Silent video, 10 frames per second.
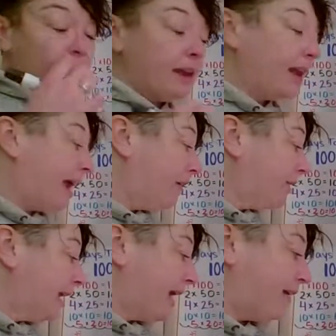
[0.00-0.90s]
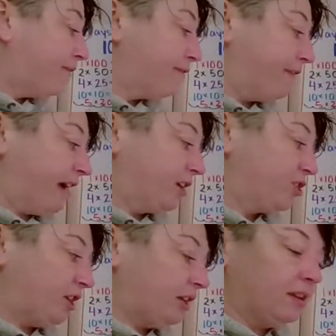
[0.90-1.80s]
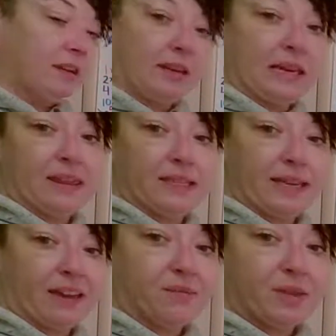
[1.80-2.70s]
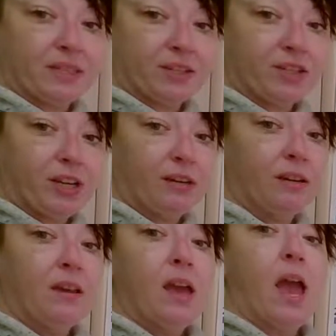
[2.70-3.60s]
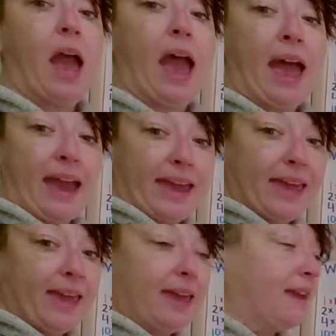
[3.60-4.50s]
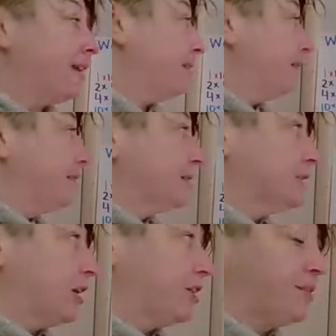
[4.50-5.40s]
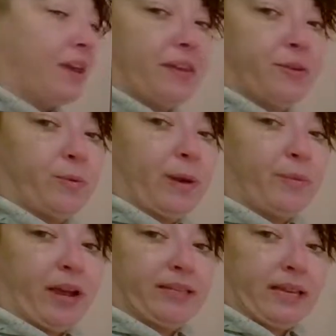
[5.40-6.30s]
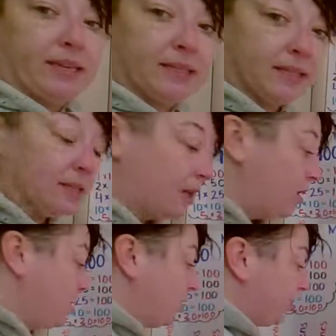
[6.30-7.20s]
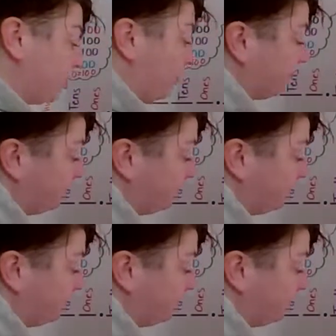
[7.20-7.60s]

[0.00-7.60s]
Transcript: Now that I have a fraction in the second position, I can start going through my process. So